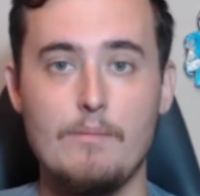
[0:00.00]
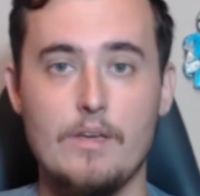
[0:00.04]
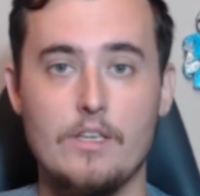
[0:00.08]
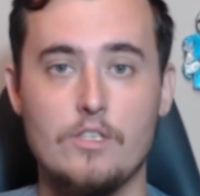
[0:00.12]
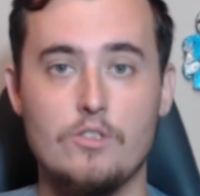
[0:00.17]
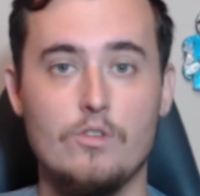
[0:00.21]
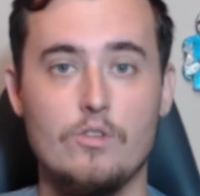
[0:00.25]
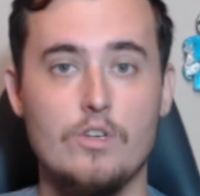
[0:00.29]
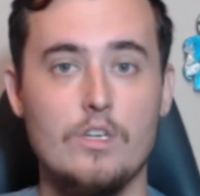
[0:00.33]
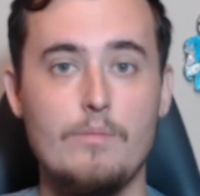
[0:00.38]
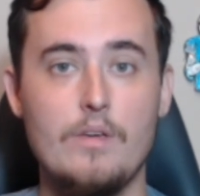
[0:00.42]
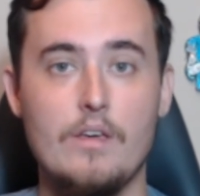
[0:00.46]
It's
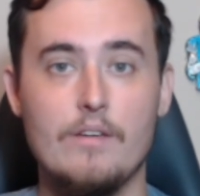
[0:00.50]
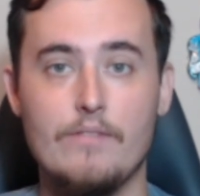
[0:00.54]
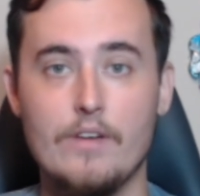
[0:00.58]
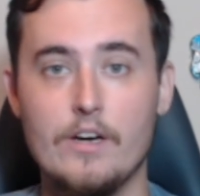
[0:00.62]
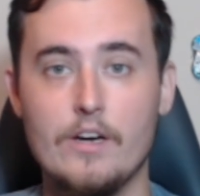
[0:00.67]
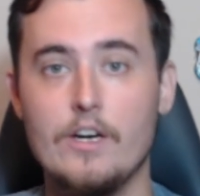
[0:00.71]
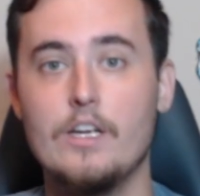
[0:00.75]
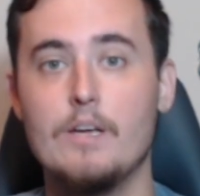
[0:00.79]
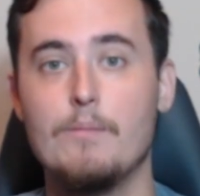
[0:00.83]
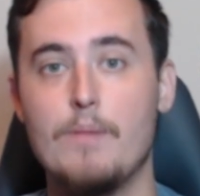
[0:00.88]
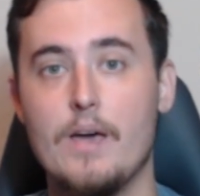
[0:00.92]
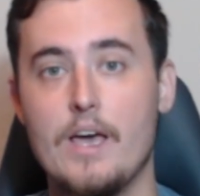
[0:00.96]
going to be a
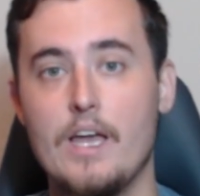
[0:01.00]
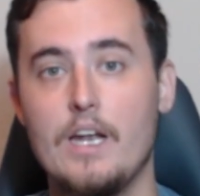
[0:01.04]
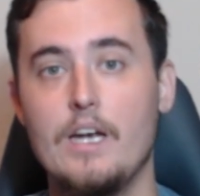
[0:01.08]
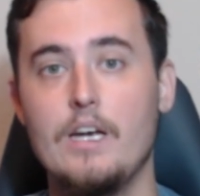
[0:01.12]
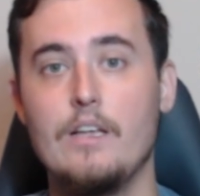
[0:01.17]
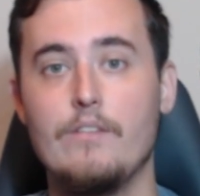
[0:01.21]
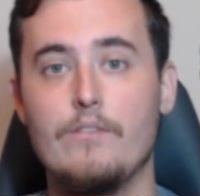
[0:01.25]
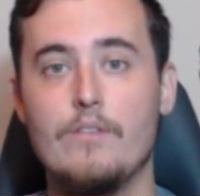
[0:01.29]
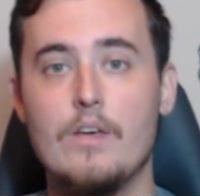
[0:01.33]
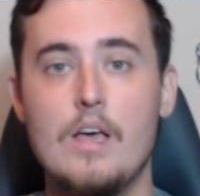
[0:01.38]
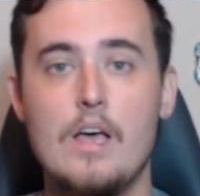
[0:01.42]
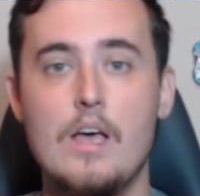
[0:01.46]
very
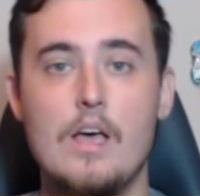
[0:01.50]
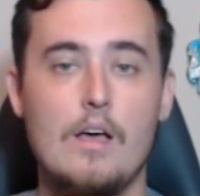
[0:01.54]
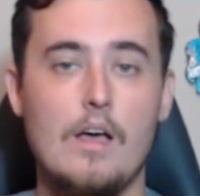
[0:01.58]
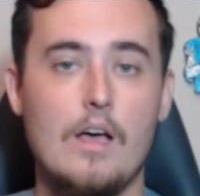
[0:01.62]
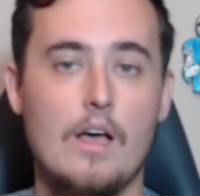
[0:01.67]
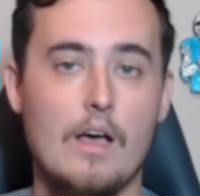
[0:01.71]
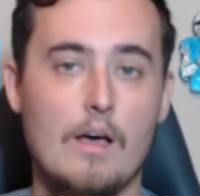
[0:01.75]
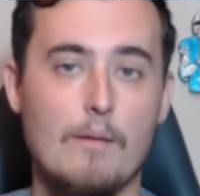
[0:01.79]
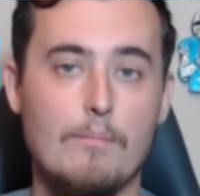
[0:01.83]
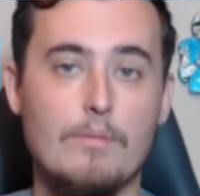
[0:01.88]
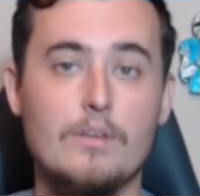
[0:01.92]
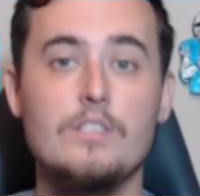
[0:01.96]
competitive
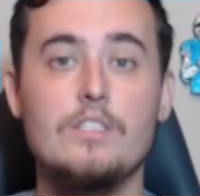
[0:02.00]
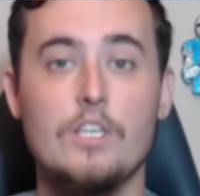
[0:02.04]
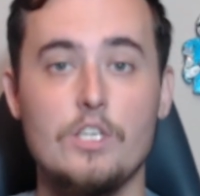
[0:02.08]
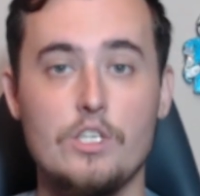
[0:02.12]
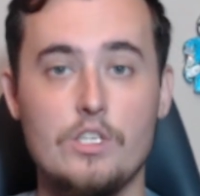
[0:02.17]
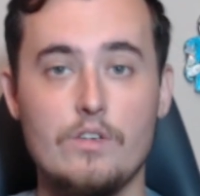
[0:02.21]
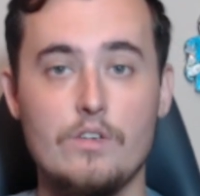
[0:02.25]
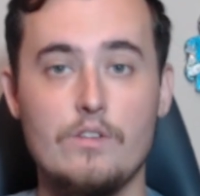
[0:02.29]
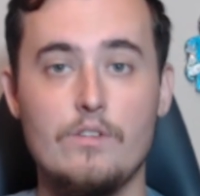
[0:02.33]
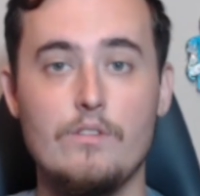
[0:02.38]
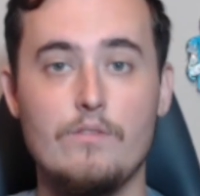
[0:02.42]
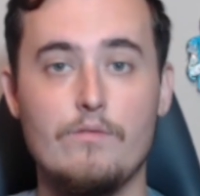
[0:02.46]
uh,
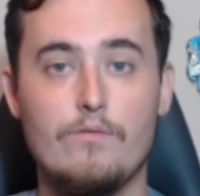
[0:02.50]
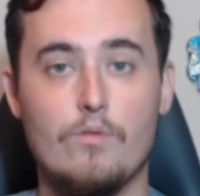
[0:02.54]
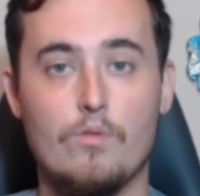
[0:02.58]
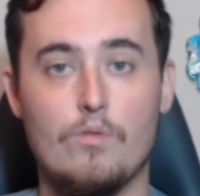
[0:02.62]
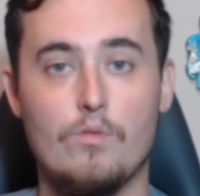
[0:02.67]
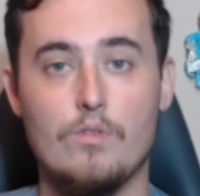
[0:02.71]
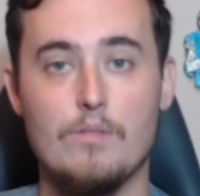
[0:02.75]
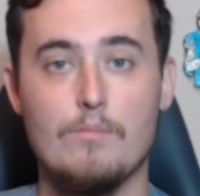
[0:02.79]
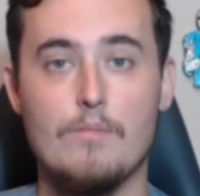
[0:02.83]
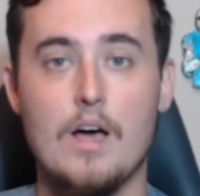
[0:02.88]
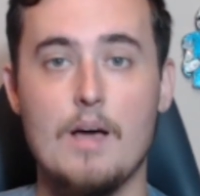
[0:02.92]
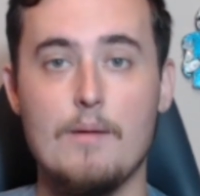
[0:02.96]
position
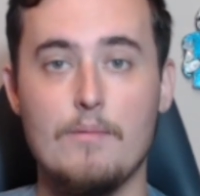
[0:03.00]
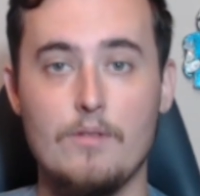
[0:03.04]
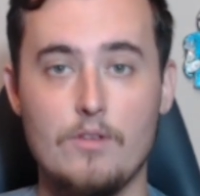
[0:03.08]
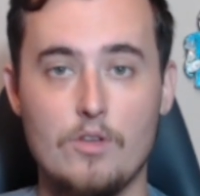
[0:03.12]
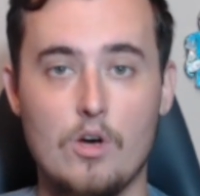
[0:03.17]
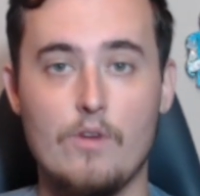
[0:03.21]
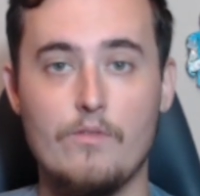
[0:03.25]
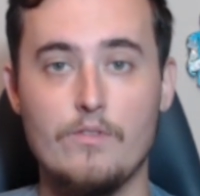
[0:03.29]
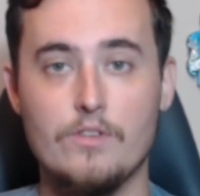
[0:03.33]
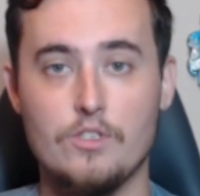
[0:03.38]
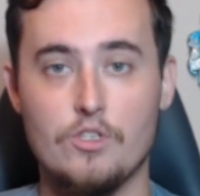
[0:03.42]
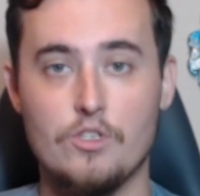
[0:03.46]
for the Miami
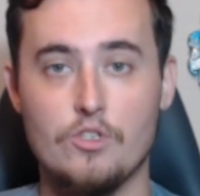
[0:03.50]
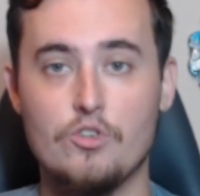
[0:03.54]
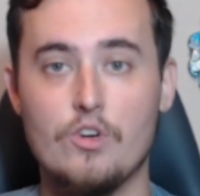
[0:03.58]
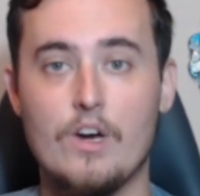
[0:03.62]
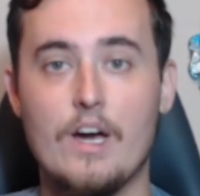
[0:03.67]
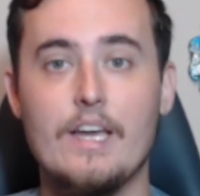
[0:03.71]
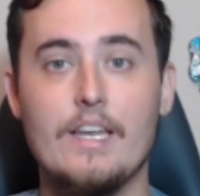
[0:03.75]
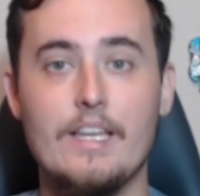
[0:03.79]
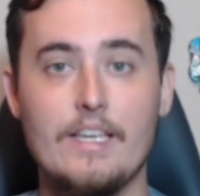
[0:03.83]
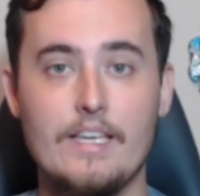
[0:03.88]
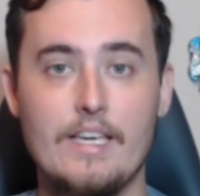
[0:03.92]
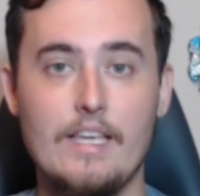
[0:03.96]
Dolphins to
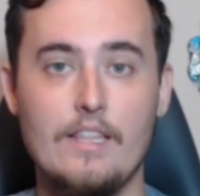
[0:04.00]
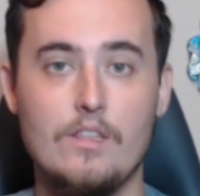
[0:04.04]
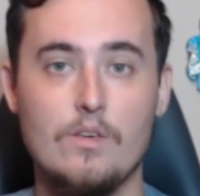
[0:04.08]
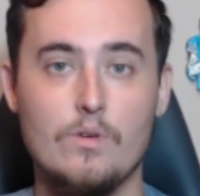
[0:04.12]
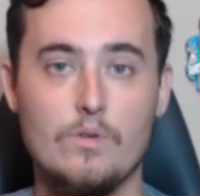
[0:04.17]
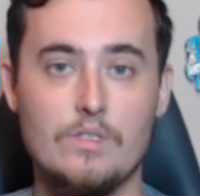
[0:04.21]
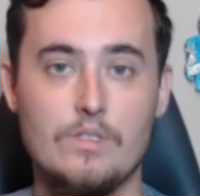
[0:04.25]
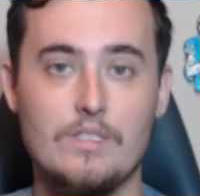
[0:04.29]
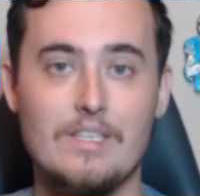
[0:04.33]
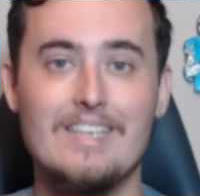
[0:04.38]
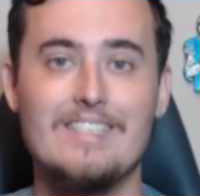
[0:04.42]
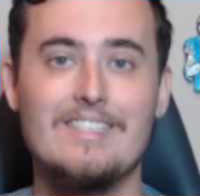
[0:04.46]
try to get
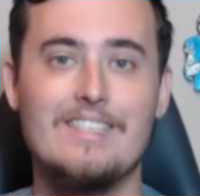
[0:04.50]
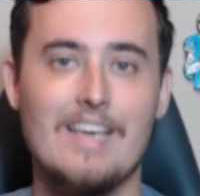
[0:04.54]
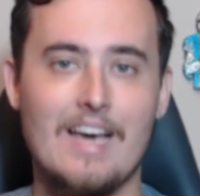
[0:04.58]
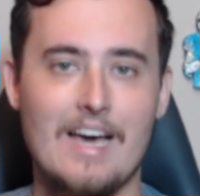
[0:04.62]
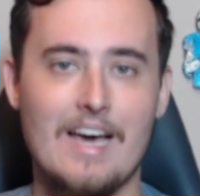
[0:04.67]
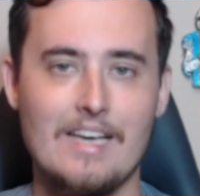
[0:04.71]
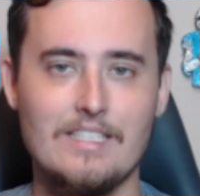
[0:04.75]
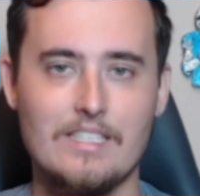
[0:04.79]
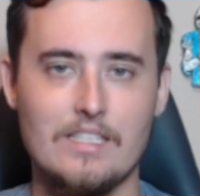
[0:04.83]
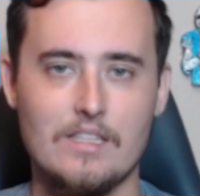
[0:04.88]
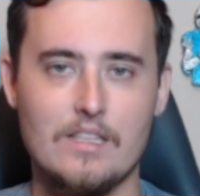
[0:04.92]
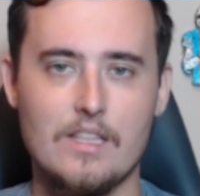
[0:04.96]
those next
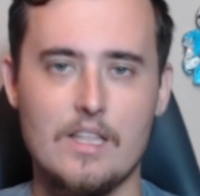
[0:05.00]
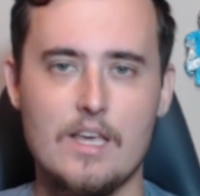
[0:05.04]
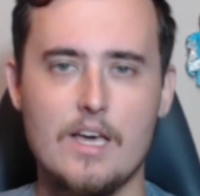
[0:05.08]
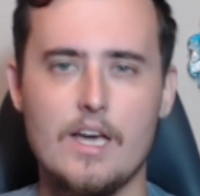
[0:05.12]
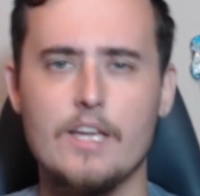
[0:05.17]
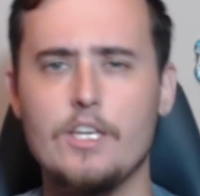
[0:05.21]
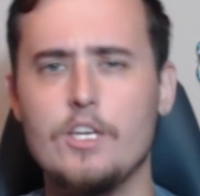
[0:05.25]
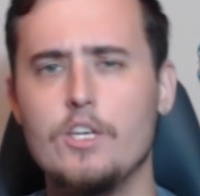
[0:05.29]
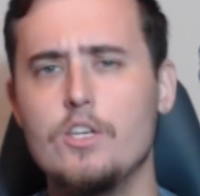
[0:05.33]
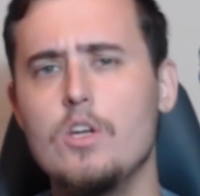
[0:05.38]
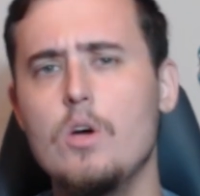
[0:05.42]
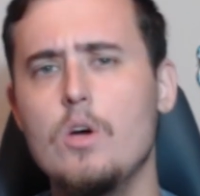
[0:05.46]
guys in
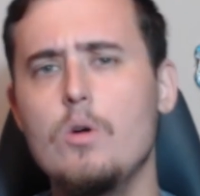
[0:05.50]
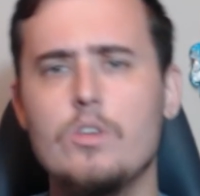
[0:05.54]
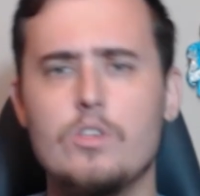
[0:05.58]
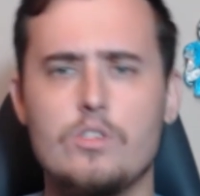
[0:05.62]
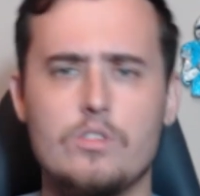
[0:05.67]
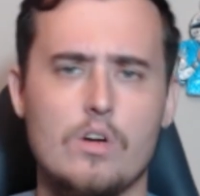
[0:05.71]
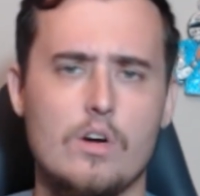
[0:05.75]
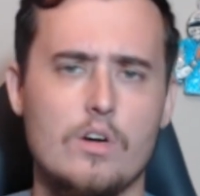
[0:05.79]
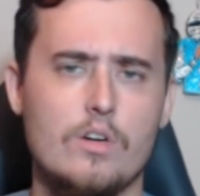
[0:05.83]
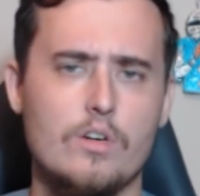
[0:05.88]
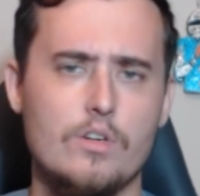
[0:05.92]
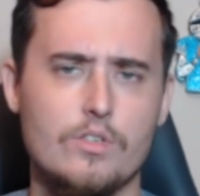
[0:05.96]
line. You know the
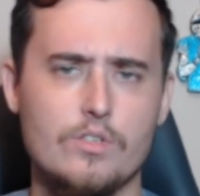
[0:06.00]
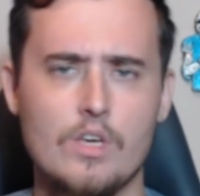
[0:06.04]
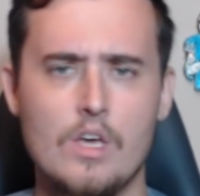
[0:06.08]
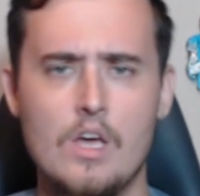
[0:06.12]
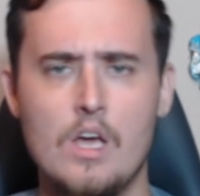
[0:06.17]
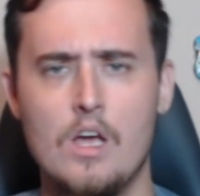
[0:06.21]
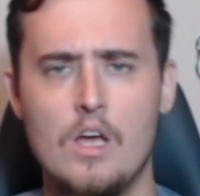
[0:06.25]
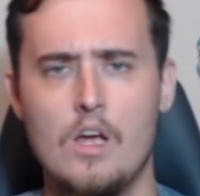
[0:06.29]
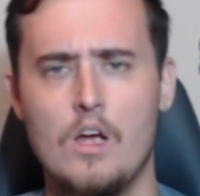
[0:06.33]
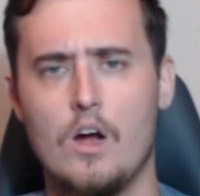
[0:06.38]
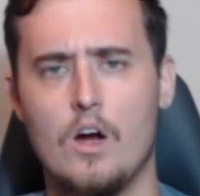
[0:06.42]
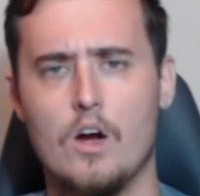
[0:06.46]
starters
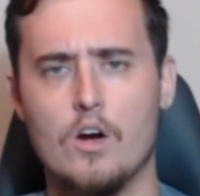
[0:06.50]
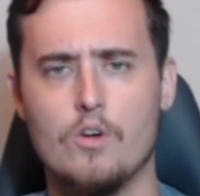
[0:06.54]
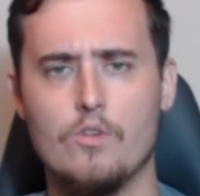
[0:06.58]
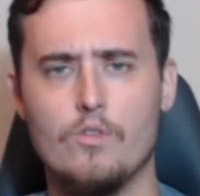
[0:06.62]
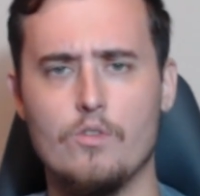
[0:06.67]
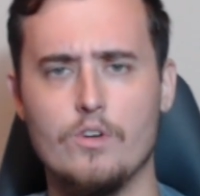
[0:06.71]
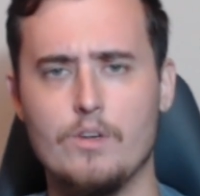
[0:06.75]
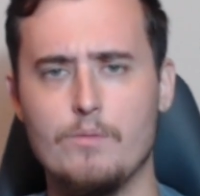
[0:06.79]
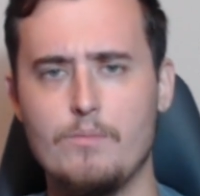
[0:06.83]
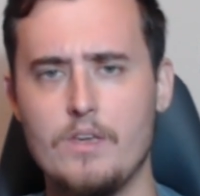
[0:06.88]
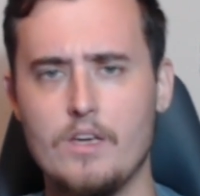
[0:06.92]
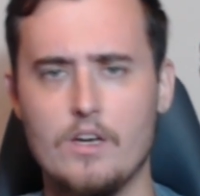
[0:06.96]
are
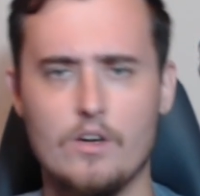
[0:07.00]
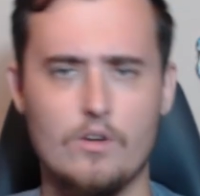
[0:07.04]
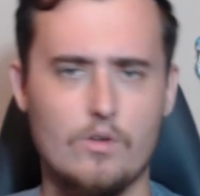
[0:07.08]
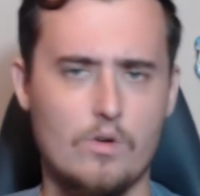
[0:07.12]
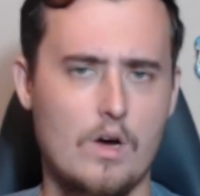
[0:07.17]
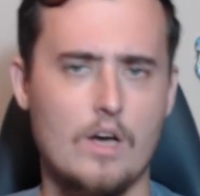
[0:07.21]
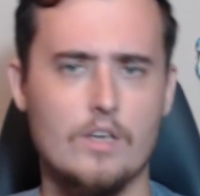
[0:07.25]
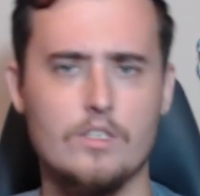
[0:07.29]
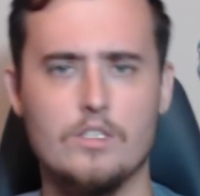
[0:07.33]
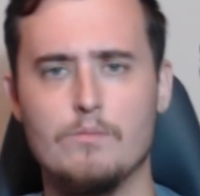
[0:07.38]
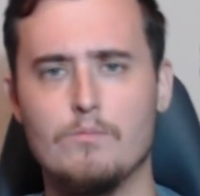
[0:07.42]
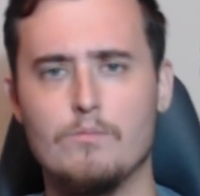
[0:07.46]
going to be
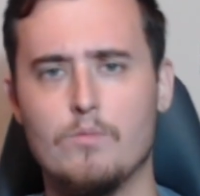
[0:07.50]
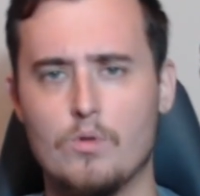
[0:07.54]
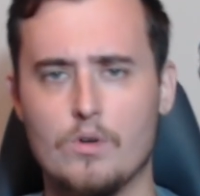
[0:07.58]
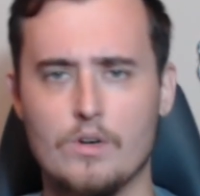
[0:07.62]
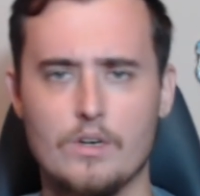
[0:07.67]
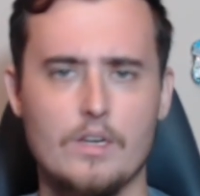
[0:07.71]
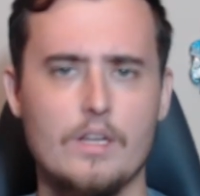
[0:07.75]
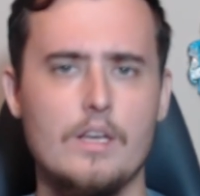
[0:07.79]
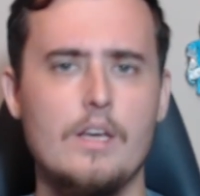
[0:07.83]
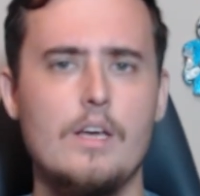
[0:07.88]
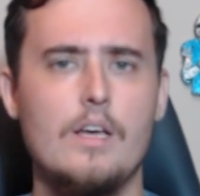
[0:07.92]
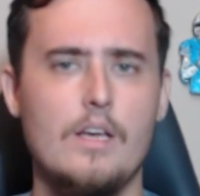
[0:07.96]
across the
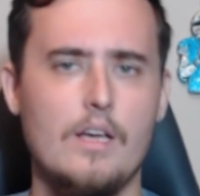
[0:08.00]
board.